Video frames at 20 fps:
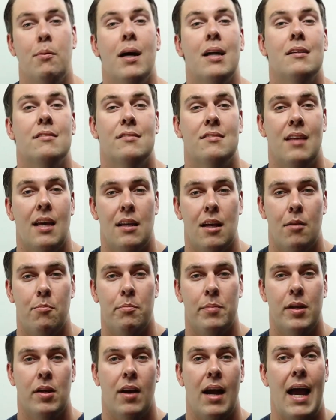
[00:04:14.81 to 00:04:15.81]
how to set
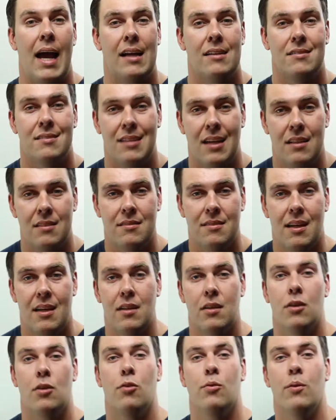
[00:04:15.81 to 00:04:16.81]
up your ad sets, how
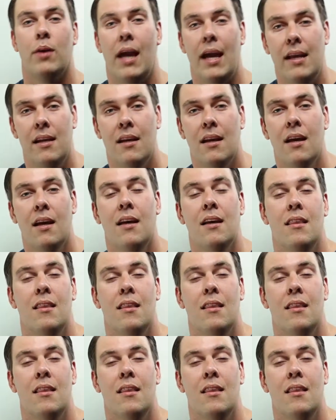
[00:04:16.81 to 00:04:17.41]
to create